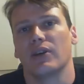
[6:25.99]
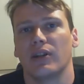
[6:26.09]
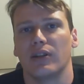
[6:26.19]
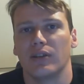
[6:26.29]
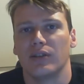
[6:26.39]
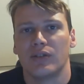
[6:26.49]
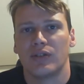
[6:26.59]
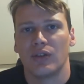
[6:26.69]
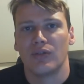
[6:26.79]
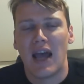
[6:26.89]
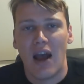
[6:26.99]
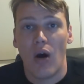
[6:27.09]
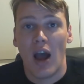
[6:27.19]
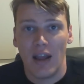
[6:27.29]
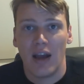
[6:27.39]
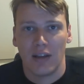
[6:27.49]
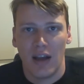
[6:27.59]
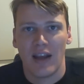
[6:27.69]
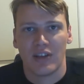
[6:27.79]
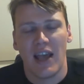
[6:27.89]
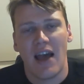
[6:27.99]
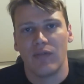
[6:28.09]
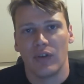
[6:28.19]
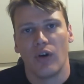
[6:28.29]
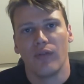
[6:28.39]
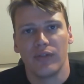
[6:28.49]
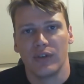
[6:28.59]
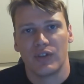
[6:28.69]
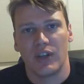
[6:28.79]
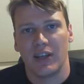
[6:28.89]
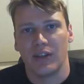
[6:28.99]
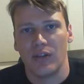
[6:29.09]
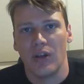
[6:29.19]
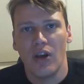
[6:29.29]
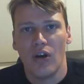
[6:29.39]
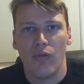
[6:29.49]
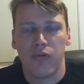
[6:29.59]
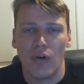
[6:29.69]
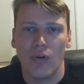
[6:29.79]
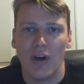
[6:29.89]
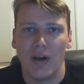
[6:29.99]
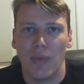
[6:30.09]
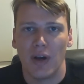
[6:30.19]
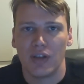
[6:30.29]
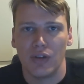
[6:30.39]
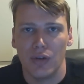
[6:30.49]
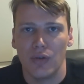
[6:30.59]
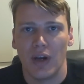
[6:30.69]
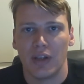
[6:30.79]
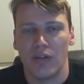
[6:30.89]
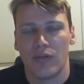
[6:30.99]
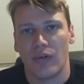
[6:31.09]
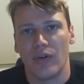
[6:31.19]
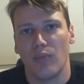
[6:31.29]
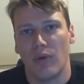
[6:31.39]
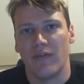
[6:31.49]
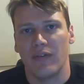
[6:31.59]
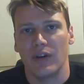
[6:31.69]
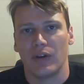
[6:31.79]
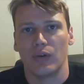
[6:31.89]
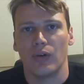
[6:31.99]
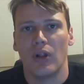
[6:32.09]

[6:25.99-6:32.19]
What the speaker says: And so now I actually have the confidence that I can throw that in my canoe, I can throw it in my vehicle,